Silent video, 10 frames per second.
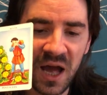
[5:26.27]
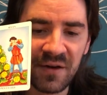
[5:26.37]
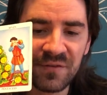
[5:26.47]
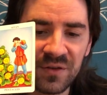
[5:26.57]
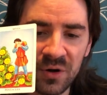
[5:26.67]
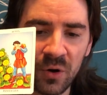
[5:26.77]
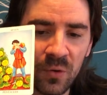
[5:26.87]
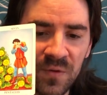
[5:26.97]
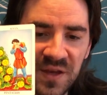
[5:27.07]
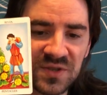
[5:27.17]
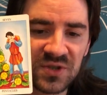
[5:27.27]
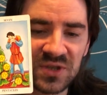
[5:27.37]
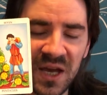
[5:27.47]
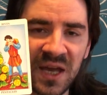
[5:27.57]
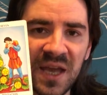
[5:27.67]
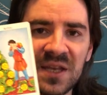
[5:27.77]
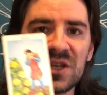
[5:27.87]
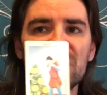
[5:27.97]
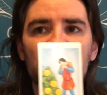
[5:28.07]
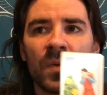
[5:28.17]
after all this uh,
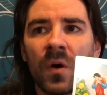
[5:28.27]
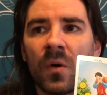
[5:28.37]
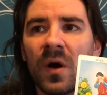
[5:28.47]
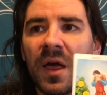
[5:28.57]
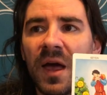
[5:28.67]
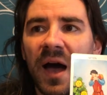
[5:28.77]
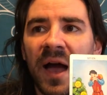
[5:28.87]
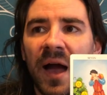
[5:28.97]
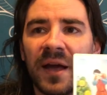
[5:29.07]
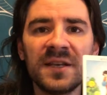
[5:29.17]
initial uh,